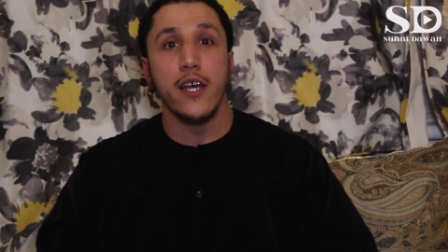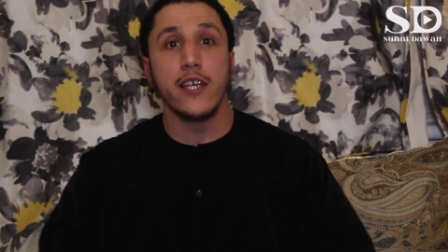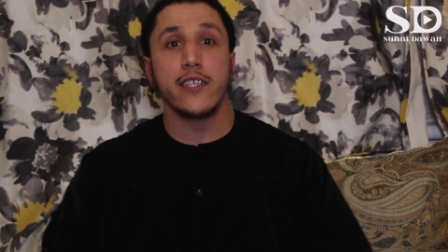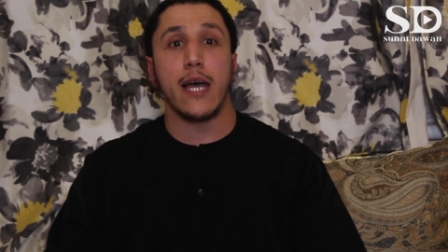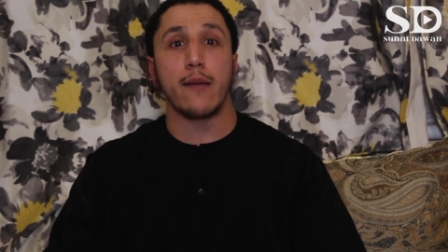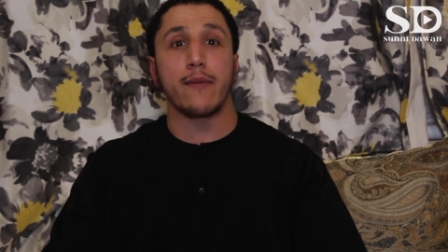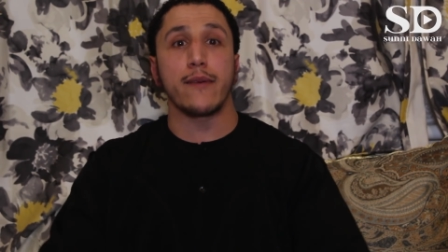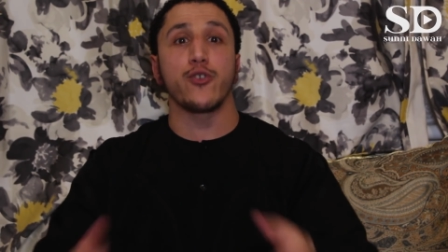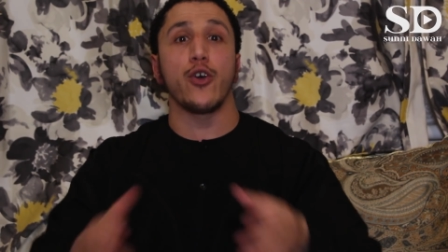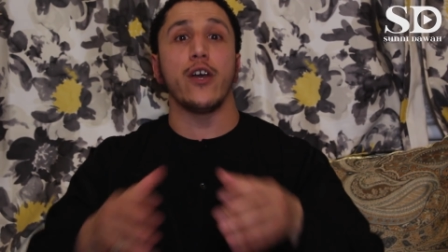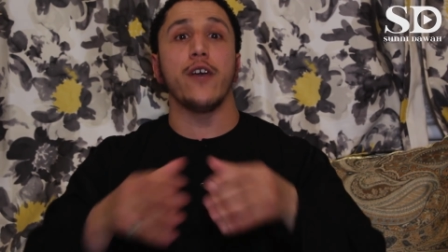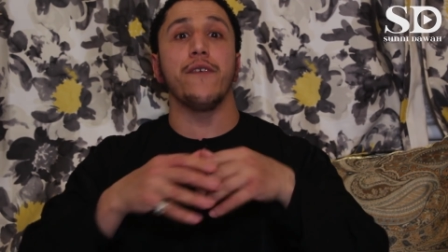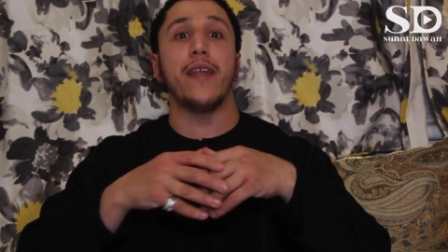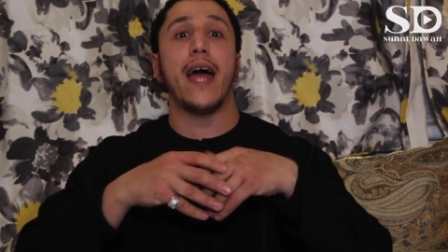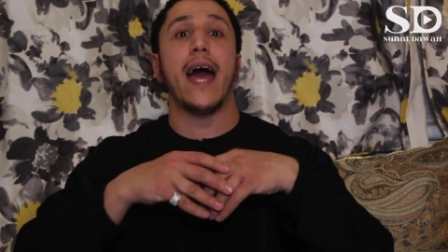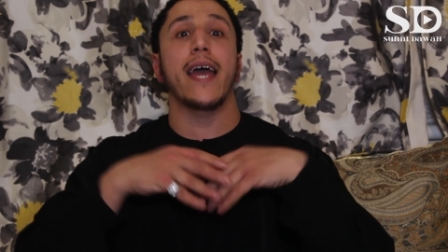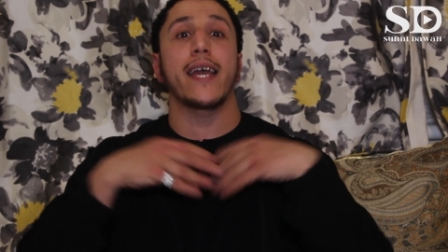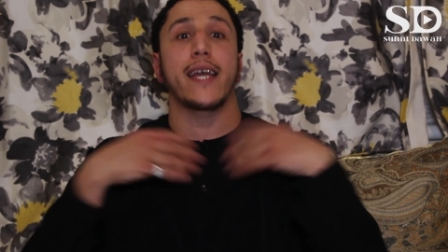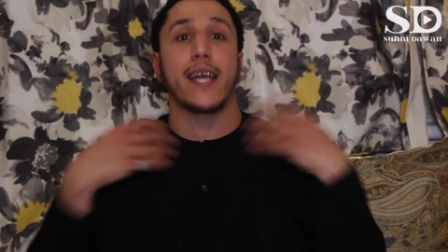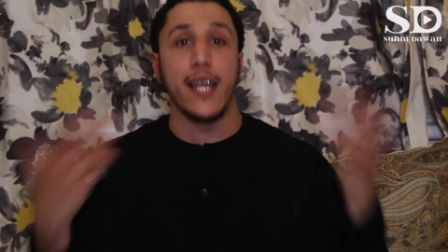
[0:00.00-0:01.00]
Sometimes not
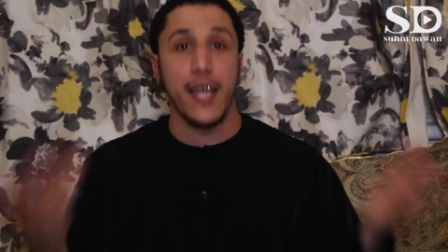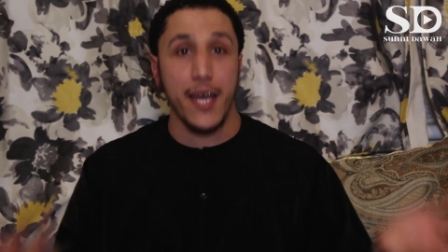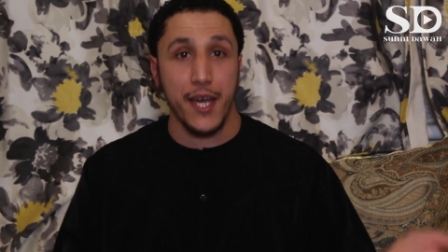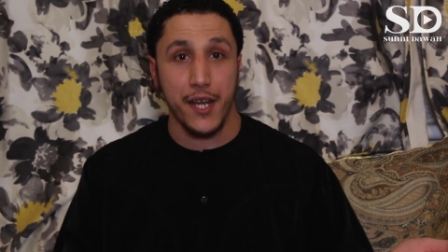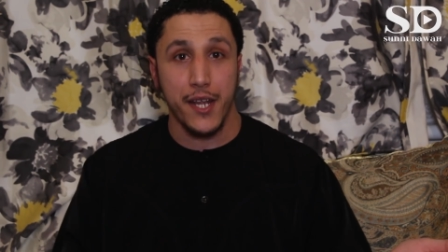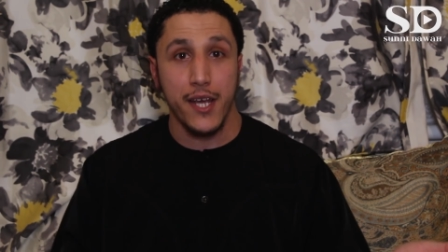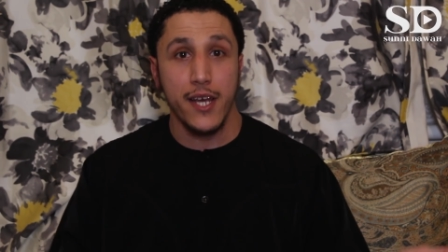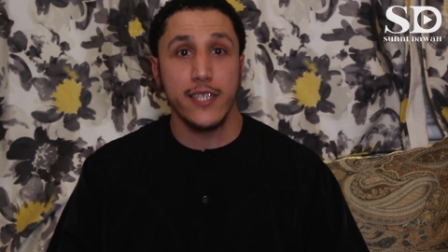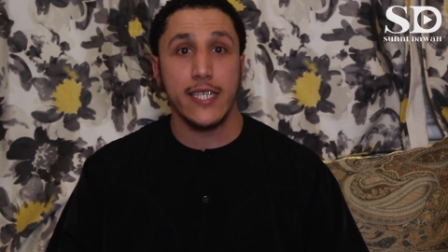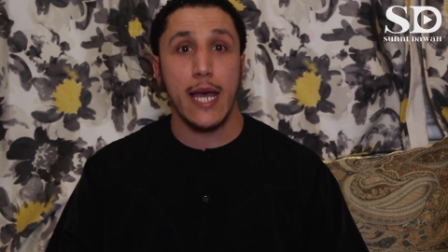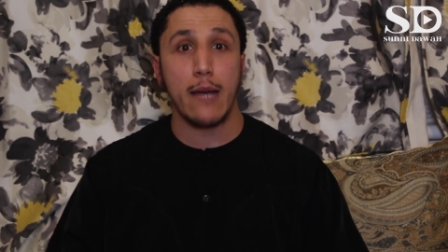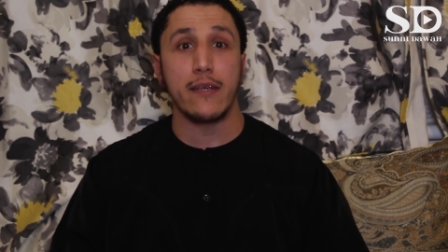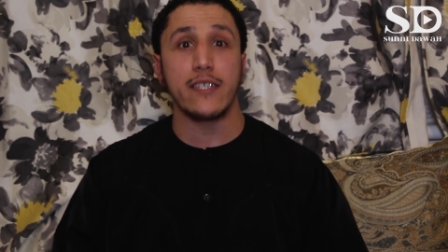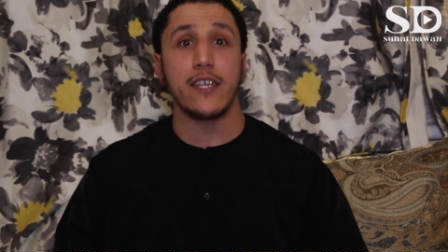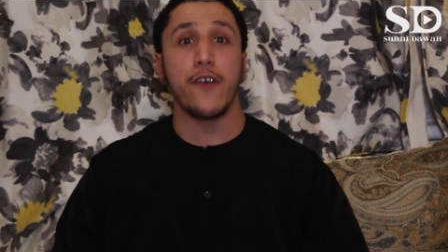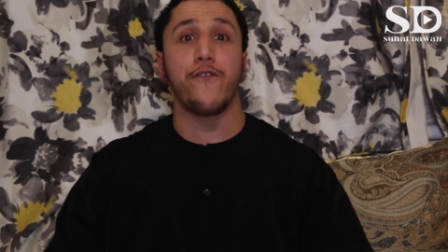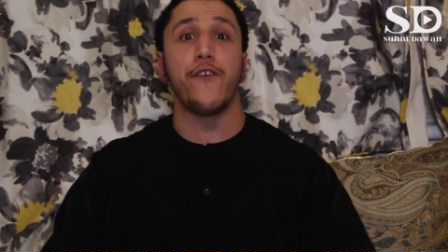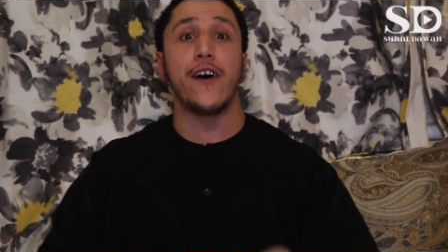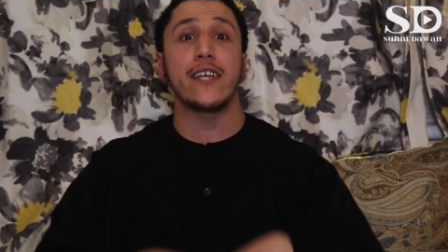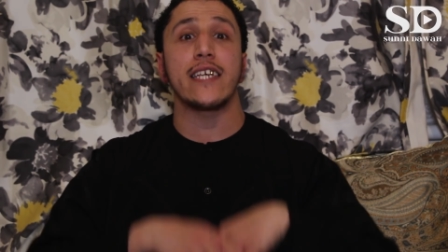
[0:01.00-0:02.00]
even unclear. Sometimes
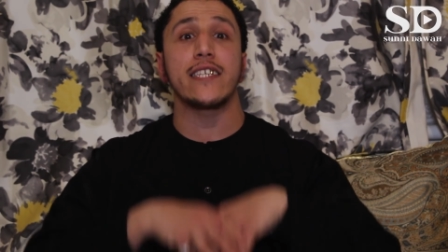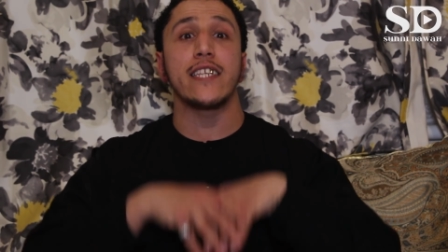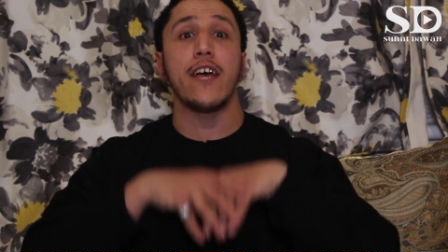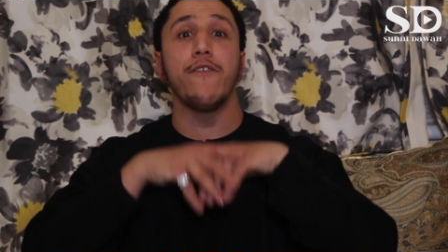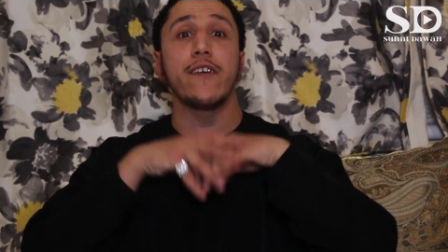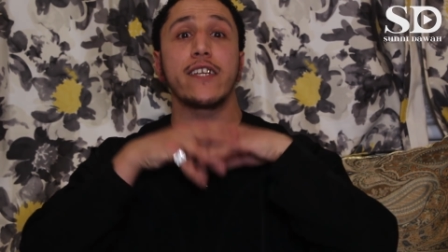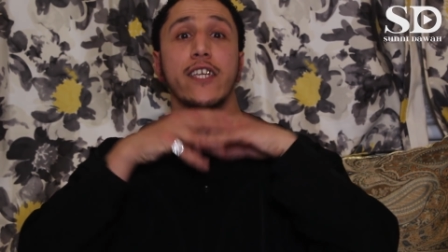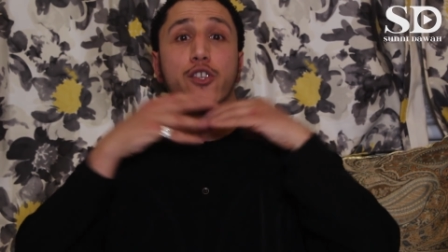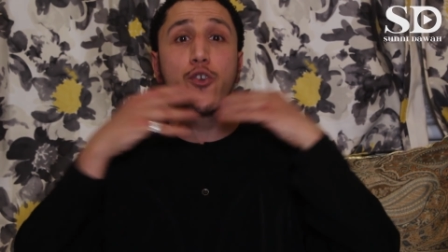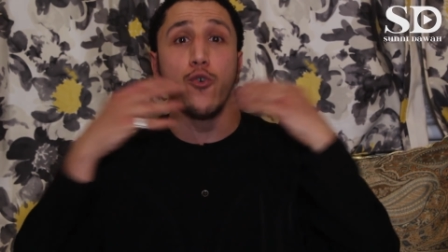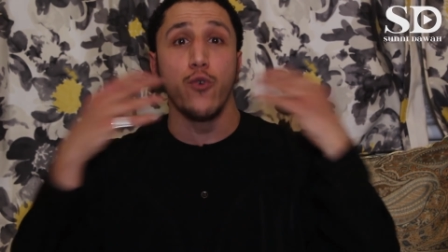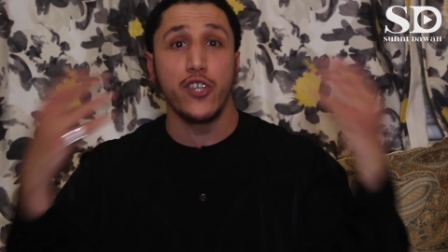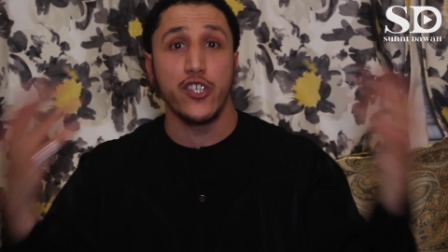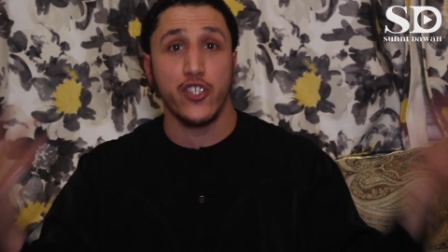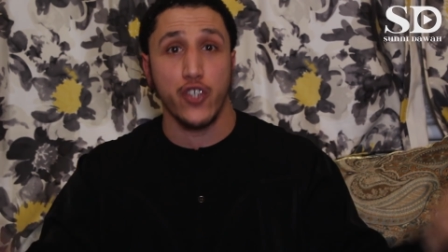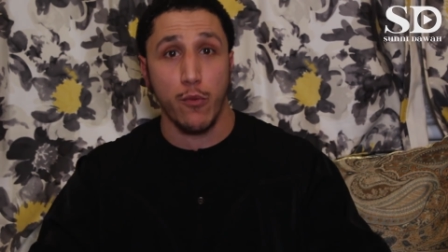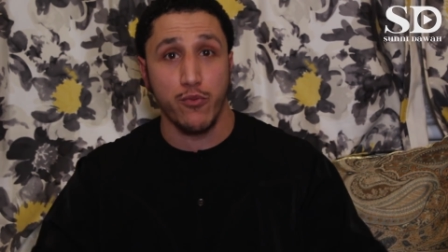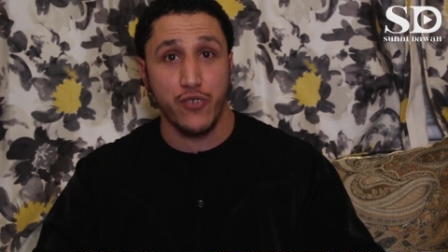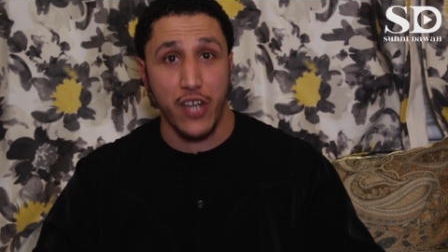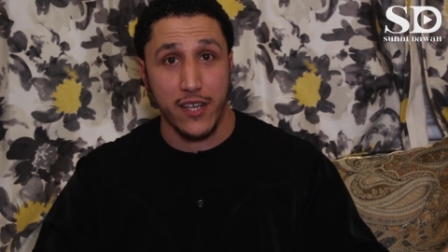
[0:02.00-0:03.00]
the verse has nothing to do with
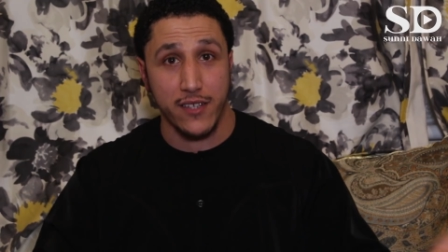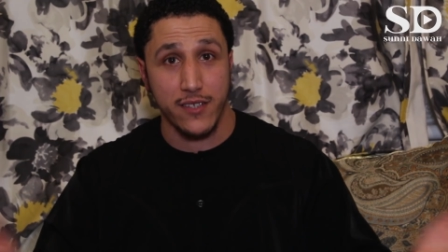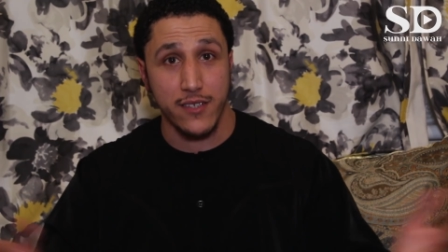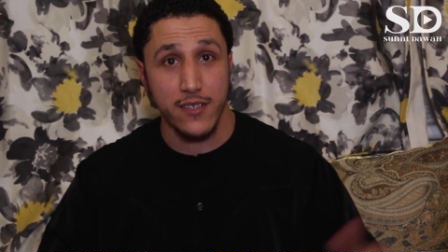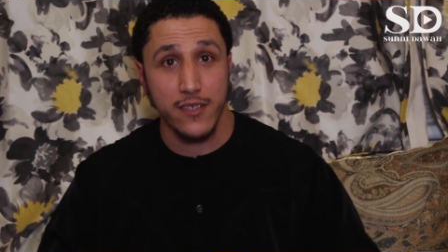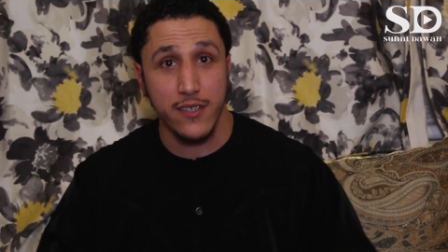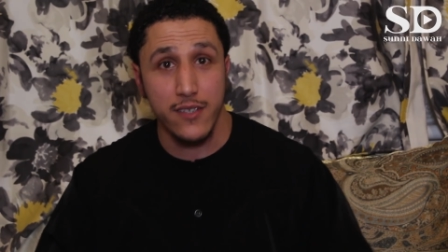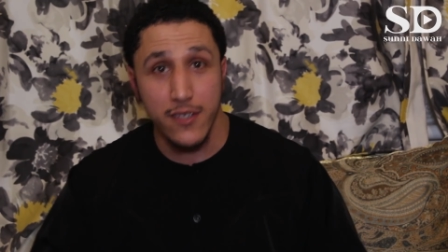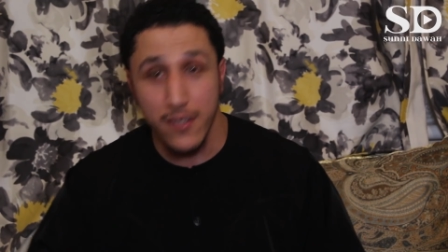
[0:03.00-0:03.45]
the subject,